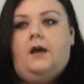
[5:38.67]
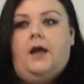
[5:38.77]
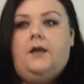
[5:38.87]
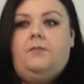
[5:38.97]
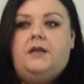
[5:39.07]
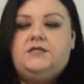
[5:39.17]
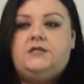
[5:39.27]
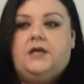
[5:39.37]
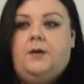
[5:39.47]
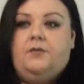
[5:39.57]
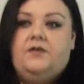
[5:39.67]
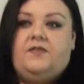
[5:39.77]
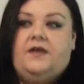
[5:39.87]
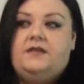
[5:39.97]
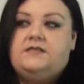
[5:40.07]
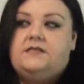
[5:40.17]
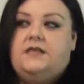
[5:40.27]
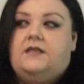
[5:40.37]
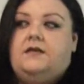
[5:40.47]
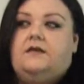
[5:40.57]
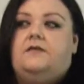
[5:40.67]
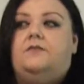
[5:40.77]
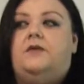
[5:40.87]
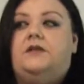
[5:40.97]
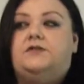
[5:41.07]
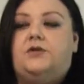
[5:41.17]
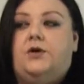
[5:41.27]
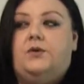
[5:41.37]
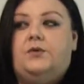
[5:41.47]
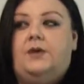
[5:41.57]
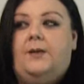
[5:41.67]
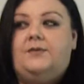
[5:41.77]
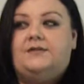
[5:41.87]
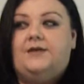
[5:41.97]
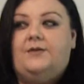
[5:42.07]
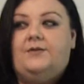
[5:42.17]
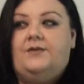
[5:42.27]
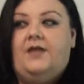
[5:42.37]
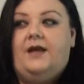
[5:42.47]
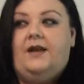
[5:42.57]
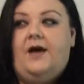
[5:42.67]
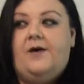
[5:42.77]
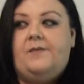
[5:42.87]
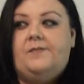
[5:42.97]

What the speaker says: I had mentioned a couple of things in the intro episode that